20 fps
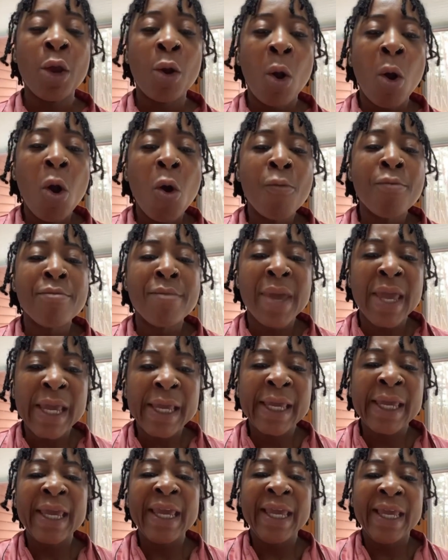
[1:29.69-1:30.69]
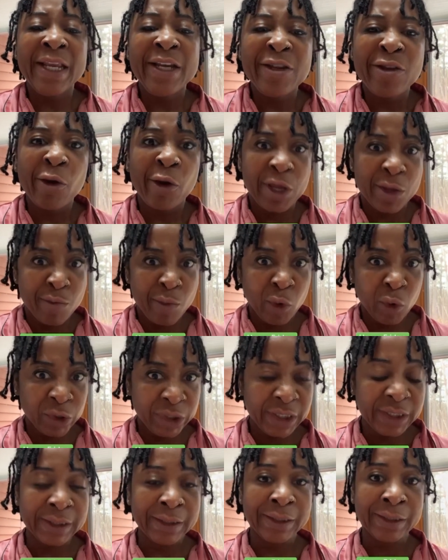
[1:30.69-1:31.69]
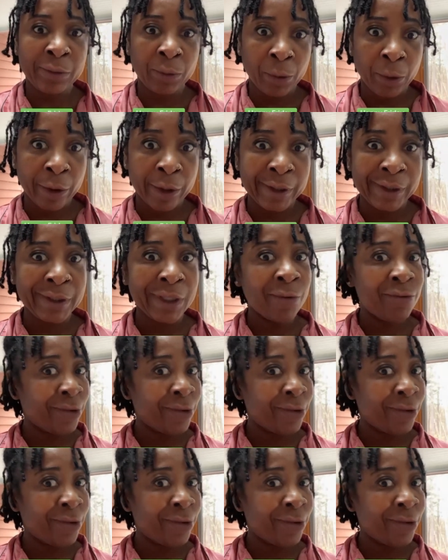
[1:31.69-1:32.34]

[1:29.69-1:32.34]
or making your emotions worse.